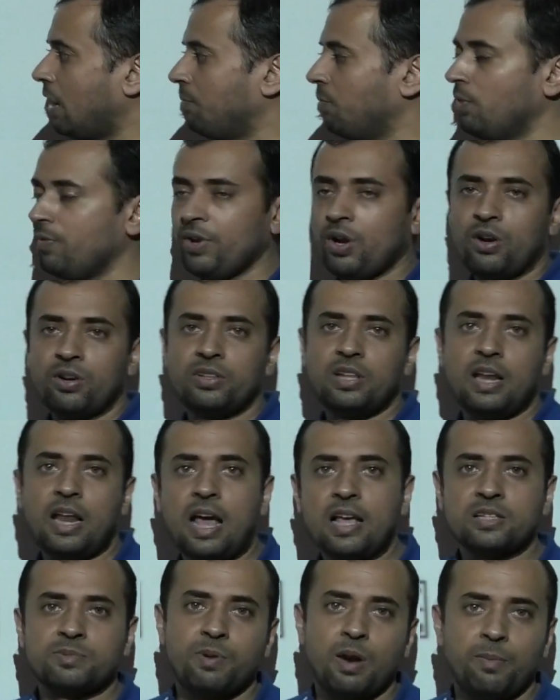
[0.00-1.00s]
Now moving on to the
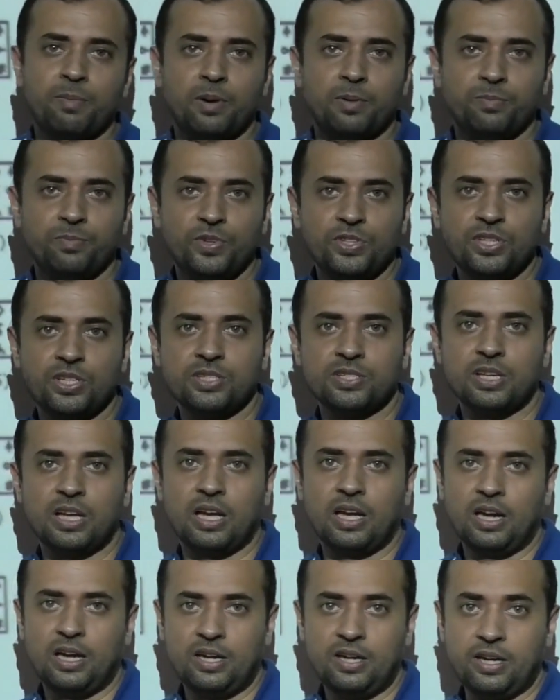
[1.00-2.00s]
last problem, which is
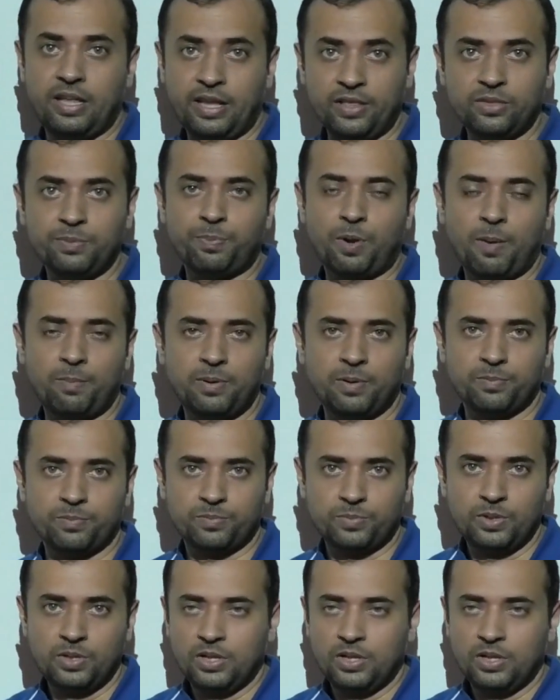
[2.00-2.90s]
10th problem,